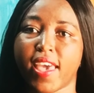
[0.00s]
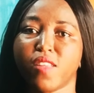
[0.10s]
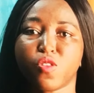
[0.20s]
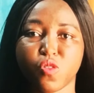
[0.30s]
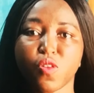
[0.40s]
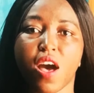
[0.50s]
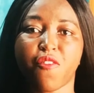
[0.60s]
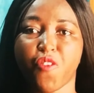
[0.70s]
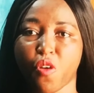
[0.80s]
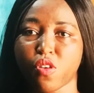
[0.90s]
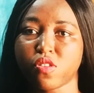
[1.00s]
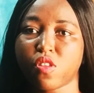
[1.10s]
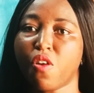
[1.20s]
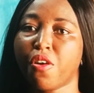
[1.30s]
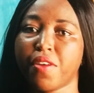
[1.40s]
and two are
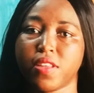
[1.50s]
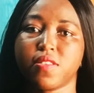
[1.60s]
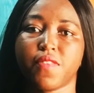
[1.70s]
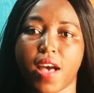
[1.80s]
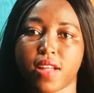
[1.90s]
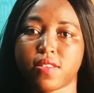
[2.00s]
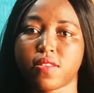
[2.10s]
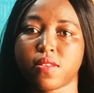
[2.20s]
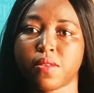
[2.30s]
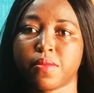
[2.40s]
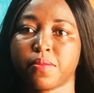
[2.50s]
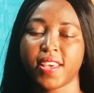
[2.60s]
focused on creative arts.